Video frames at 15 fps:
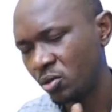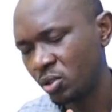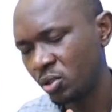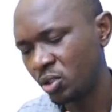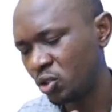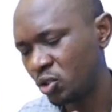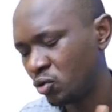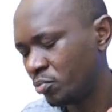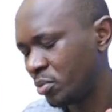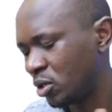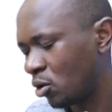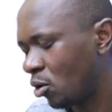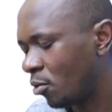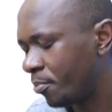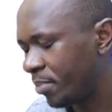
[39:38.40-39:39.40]
It should
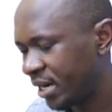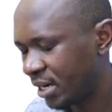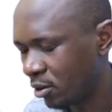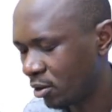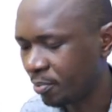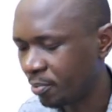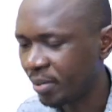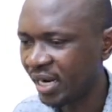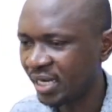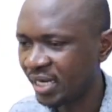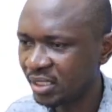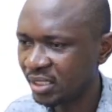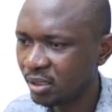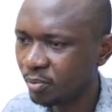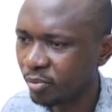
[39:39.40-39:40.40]
be
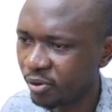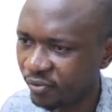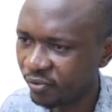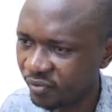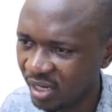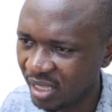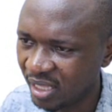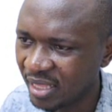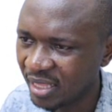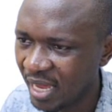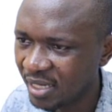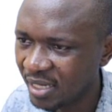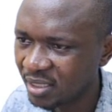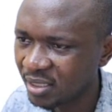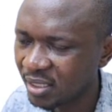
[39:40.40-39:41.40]
operating profit, and
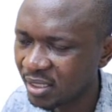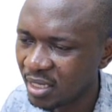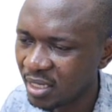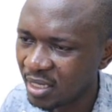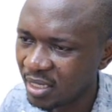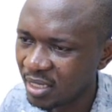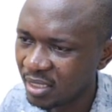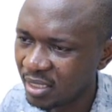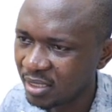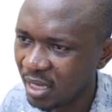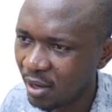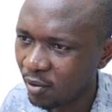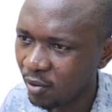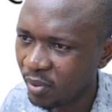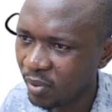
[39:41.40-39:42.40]
that is
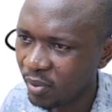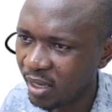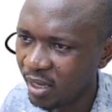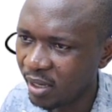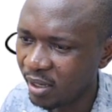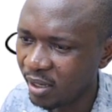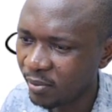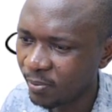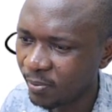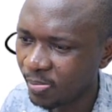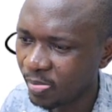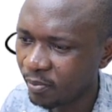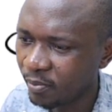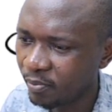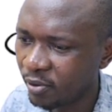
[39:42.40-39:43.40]
now the
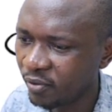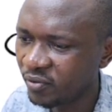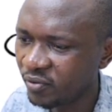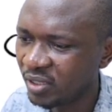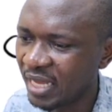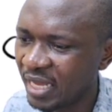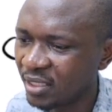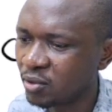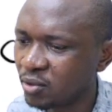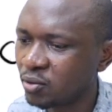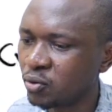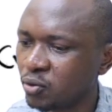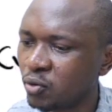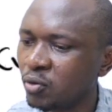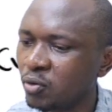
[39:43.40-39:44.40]
profit that
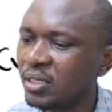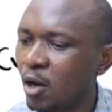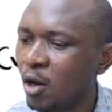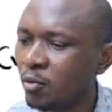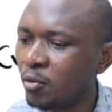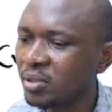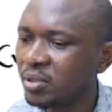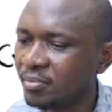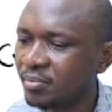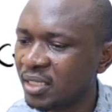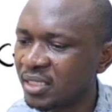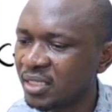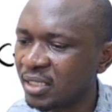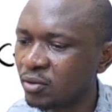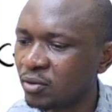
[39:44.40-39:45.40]
should now be
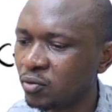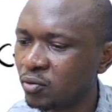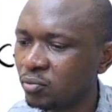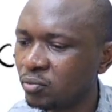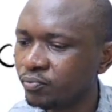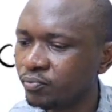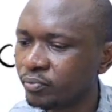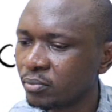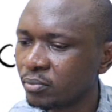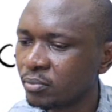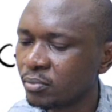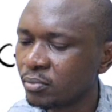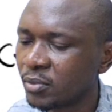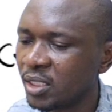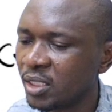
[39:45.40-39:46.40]
subjected to
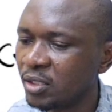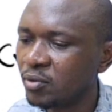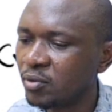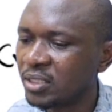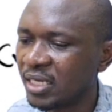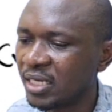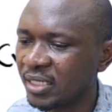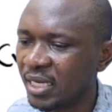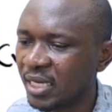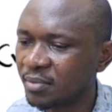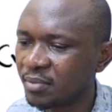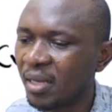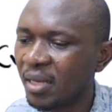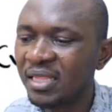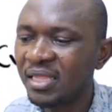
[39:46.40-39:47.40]
interest and tax.
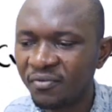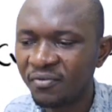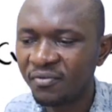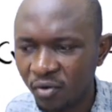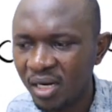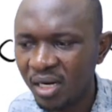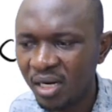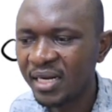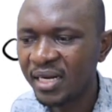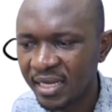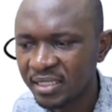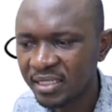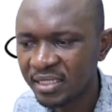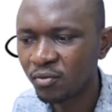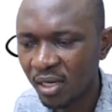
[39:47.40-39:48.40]
But the formula
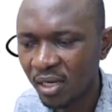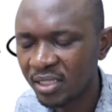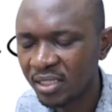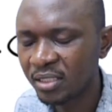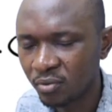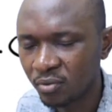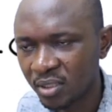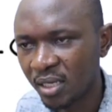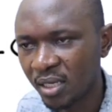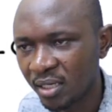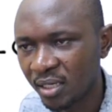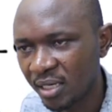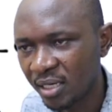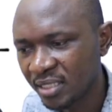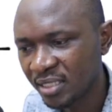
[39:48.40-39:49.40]
doesn't want
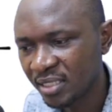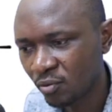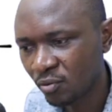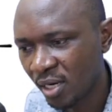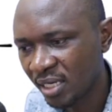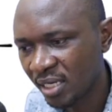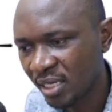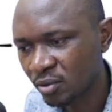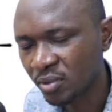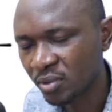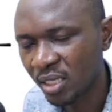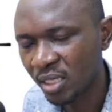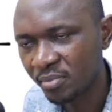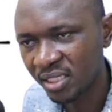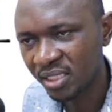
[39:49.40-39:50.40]
us to
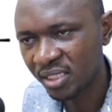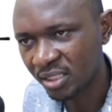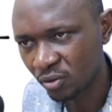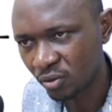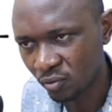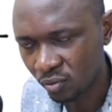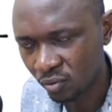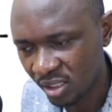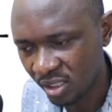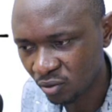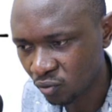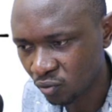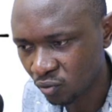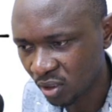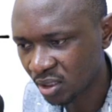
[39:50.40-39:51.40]
subject it to
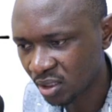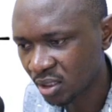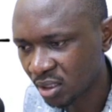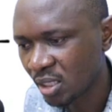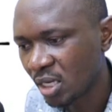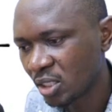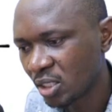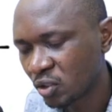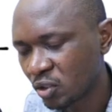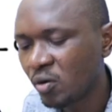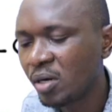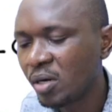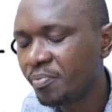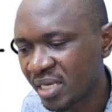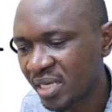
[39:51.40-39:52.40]
interest. So
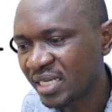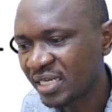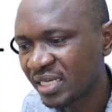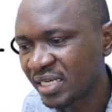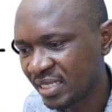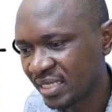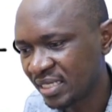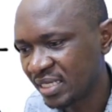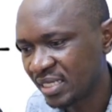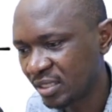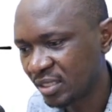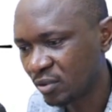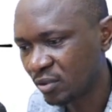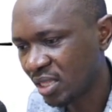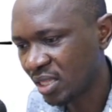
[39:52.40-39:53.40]
we'll pick it as it
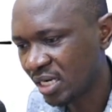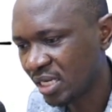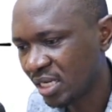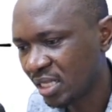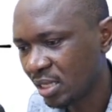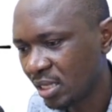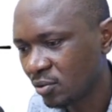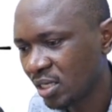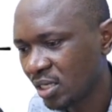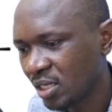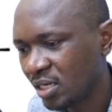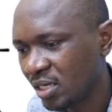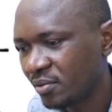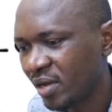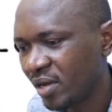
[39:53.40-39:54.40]
is,
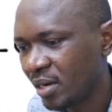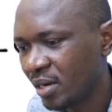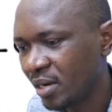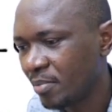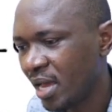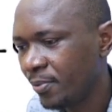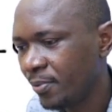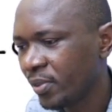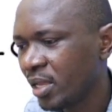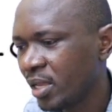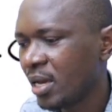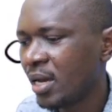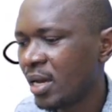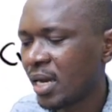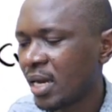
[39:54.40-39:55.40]
138,000 divided by
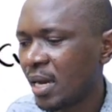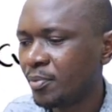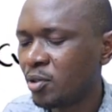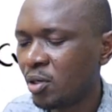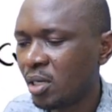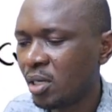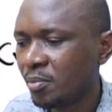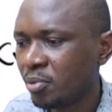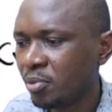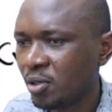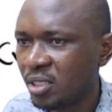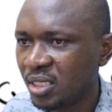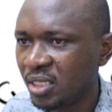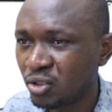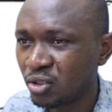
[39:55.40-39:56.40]
capital
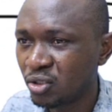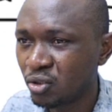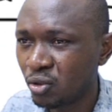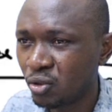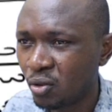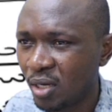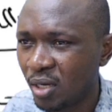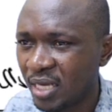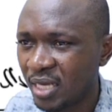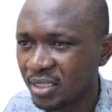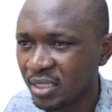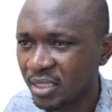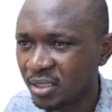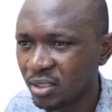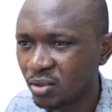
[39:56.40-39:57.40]
employed is total
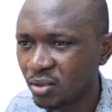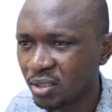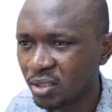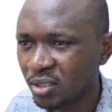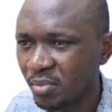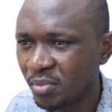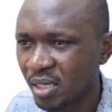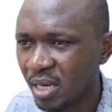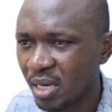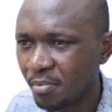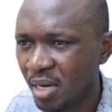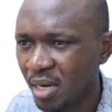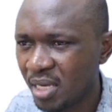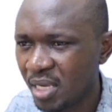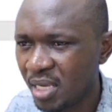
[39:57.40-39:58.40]
assets. So you simply come
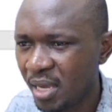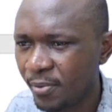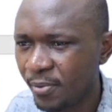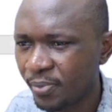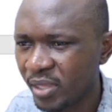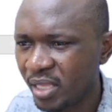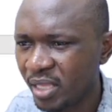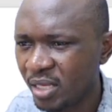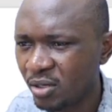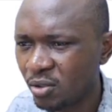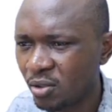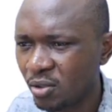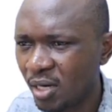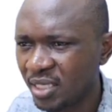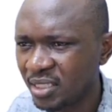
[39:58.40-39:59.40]
back here, get the
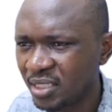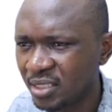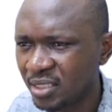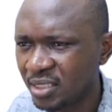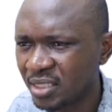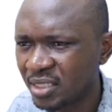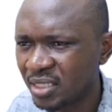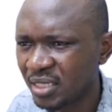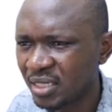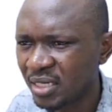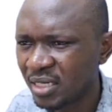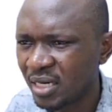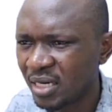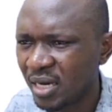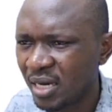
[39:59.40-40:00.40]
total assets,
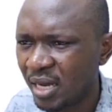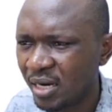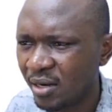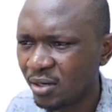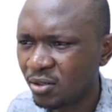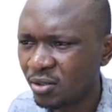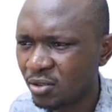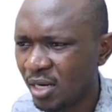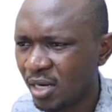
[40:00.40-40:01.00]
and our total